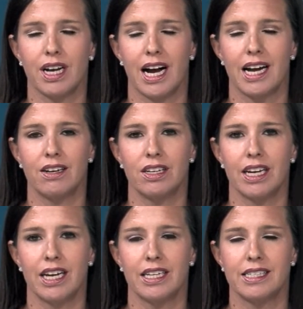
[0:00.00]
Kyle,
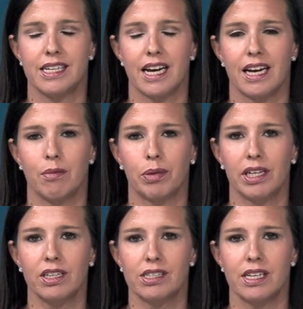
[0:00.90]
it uh,
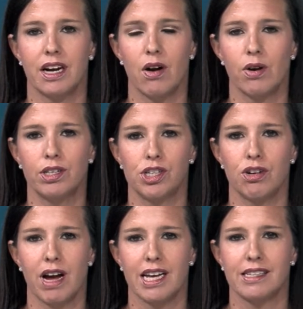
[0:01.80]
appears that
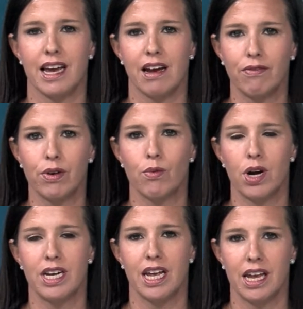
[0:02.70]
OSU has
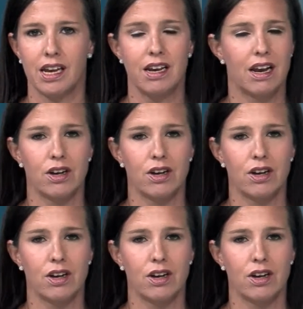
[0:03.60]
everyone in.